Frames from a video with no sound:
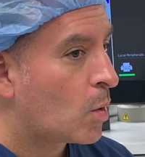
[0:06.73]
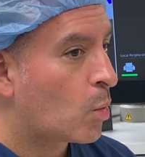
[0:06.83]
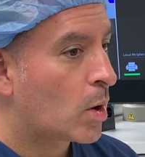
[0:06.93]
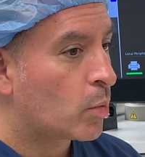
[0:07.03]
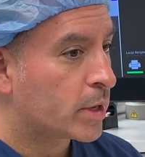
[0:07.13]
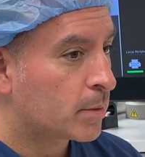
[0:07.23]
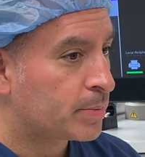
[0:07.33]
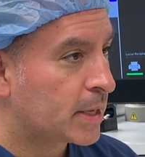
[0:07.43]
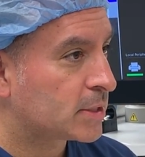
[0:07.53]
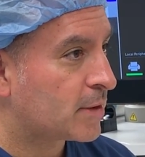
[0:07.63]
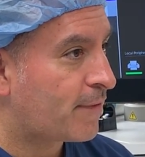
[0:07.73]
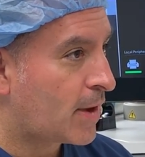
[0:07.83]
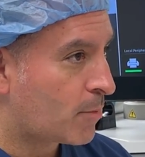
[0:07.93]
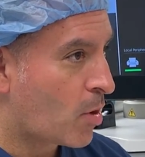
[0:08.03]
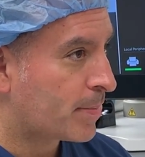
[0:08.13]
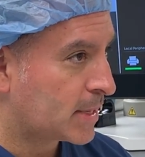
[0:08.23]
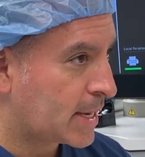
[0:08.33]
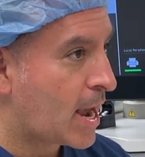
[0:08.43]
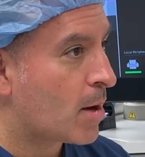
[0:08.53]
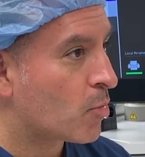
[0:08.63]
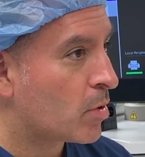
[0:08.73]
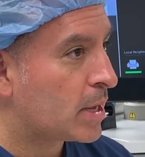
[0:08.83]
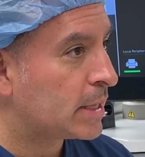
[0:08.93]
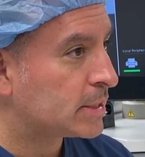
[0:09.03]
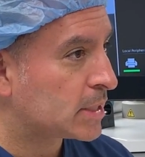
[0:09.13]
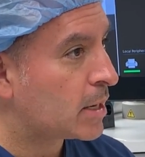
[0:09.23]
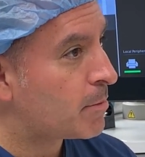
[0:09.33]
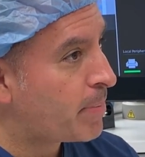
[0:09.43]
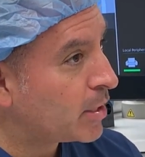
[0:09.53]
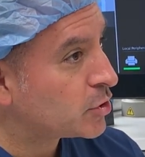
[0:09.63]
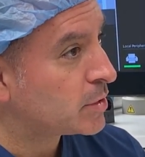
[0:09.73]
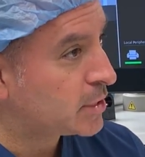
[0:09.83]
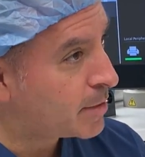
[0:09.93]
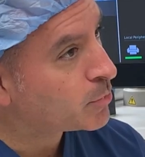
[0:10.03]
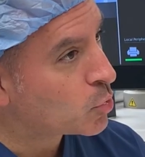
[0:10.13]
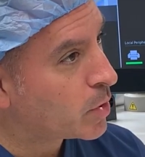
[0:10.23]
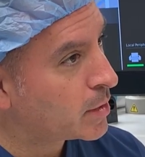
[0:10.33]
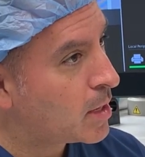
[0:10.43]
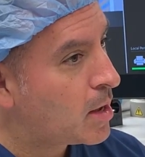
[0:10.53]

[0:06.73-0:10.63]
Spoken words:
where we could place a fiber optic camera inside a patient's hip joint,